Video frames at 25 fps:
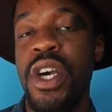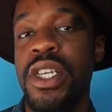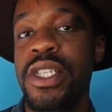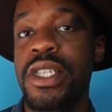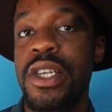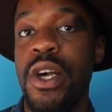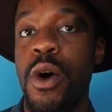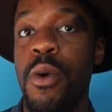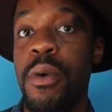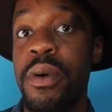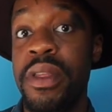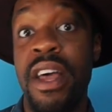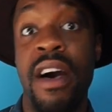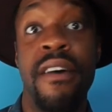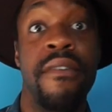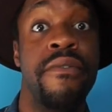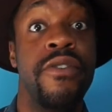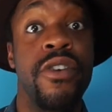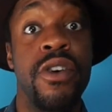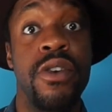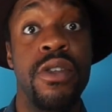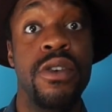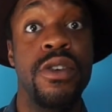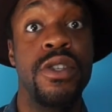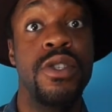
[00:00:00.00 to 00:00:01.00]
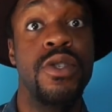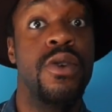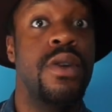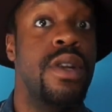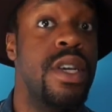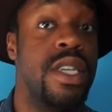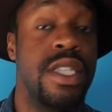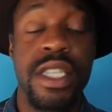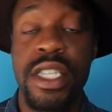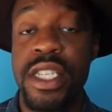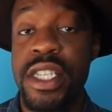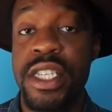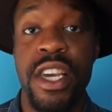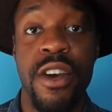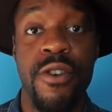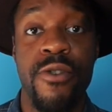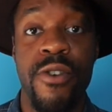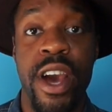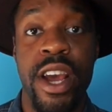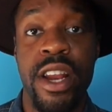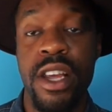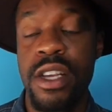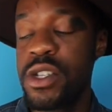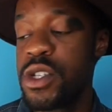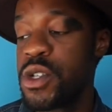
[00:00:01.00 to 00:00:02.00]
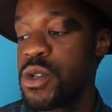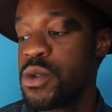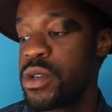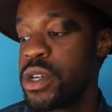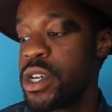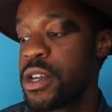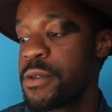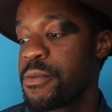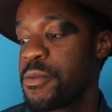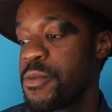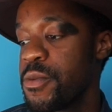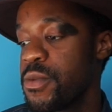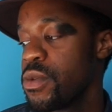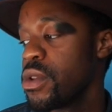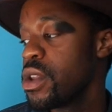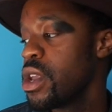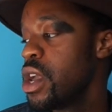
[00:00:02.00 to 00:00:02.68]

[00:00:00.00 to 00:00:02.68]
So without further ado, let's just get right into it.